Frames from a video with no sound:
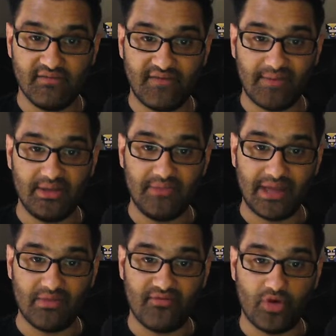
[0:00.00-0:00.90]
Family
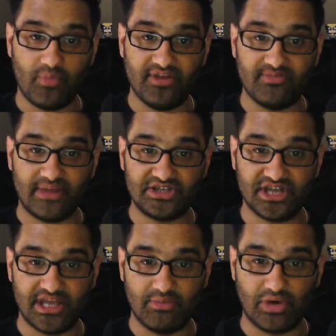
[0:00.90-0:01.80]
Baby 4-piece
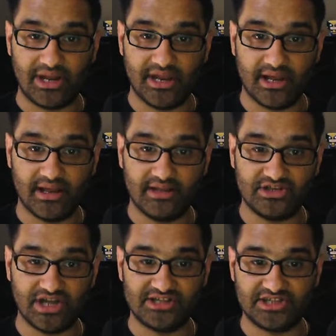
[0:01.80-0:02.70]
magic keyboard cleaner
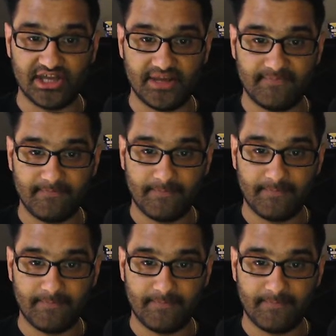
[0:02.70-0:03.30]
gel sticky.